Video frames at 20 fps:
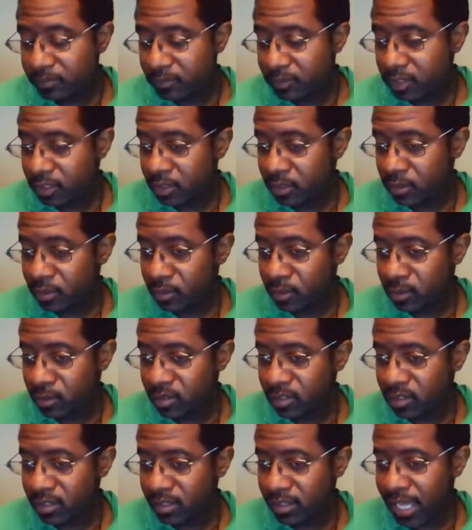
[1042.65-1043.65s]
So
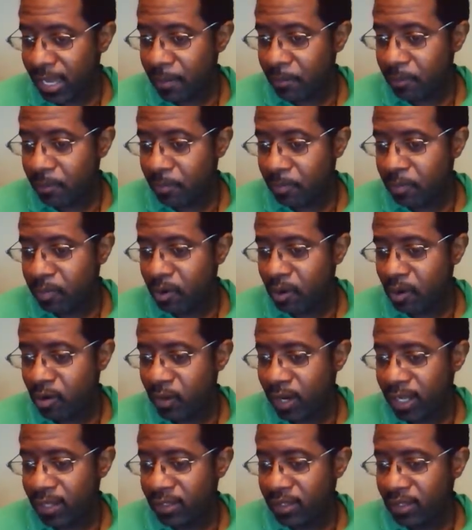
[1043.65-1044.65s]
that part
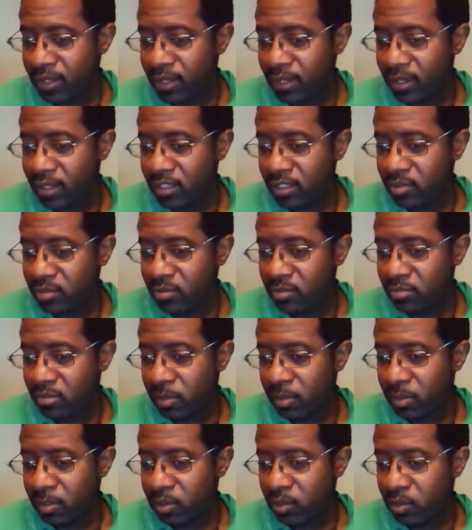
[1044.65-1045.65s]
right there is
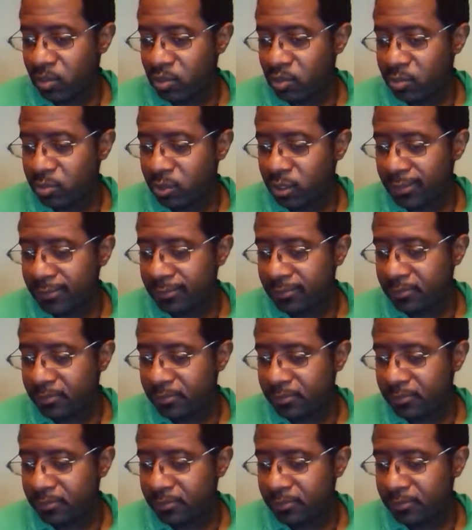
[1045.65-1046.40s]
maybe the worst part.